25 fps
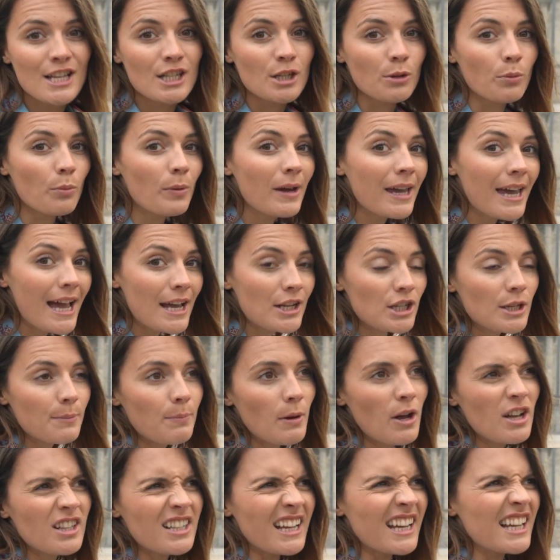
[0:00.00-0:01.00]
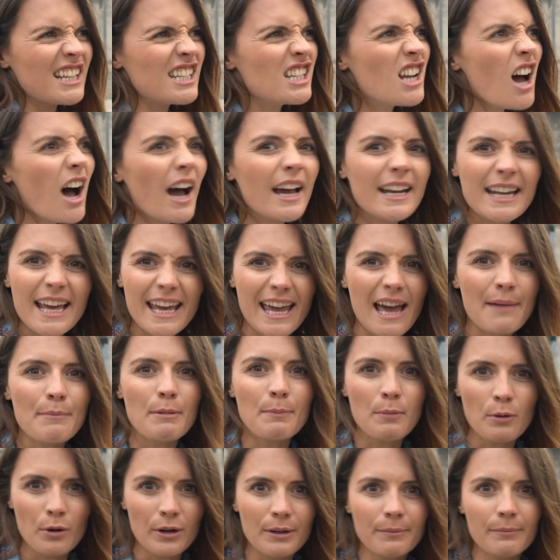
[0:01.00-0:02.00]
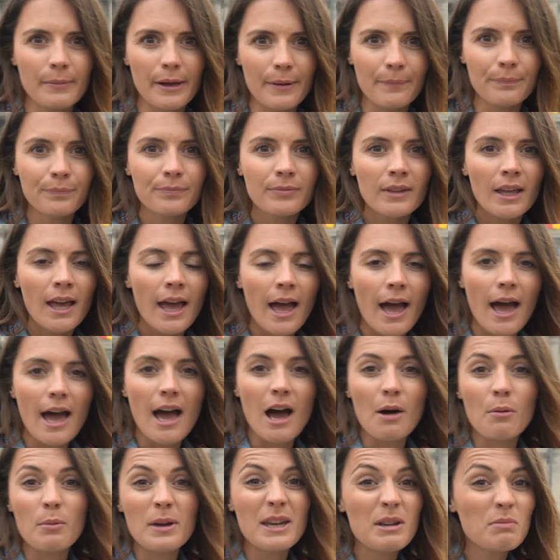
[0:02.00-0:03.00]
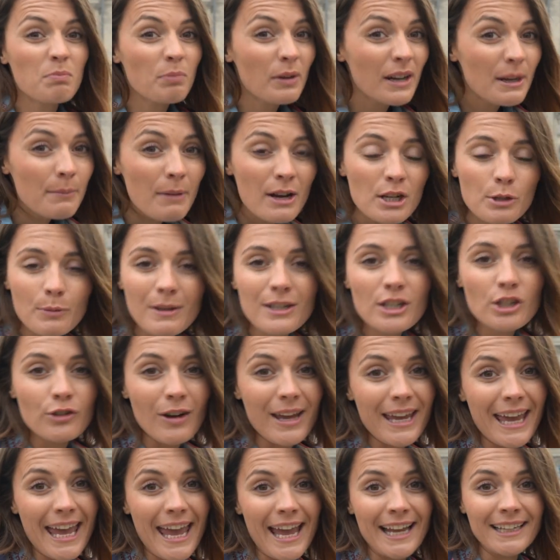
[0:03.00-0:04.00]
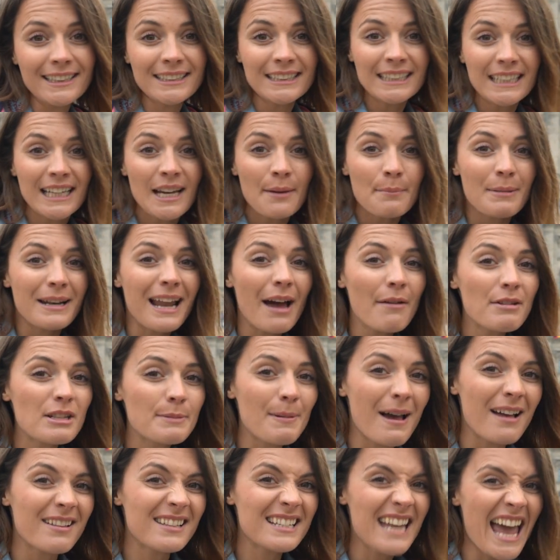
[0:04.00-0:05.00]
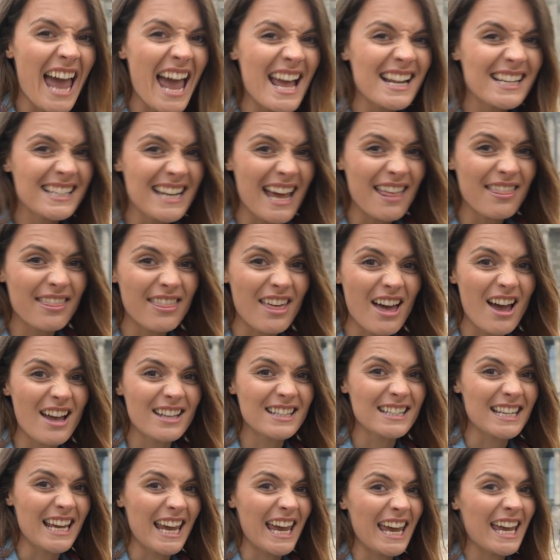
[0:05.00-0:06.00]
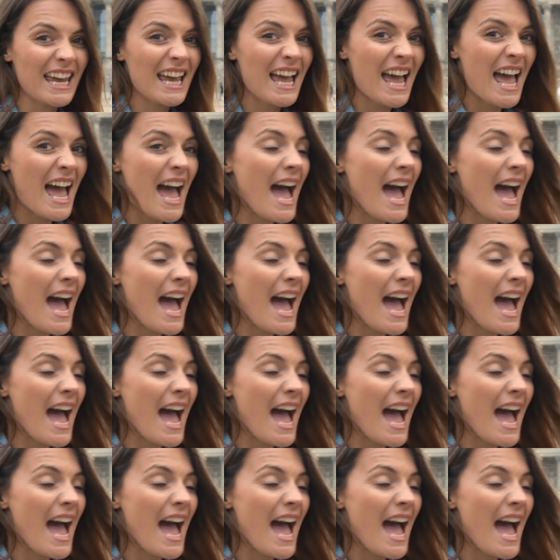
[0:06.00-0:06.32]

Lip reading: So we actually booked like a 9 a.m. appointment. We pretty much went straight in, but now it's about 10, 10:30,